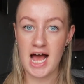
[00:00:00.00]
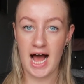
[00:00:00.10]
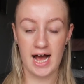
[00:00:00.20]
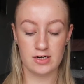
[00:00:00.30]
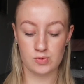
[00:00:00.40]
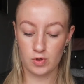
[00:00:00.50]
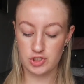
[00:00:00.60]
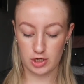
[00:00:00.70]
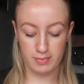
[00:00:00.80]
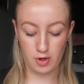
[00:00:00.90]
and what's
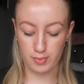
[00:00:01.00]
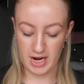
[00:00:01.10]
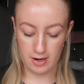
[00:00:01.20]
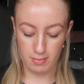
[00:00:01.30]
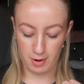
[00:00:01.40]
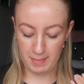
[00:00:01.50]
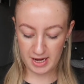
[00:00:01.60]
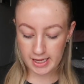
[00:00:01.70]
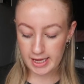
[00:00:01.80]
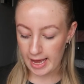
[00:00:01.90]
going to be coming out of my
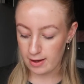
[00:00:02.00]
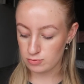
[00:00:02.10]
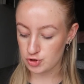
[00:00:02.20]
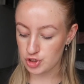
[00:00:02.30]
bank account.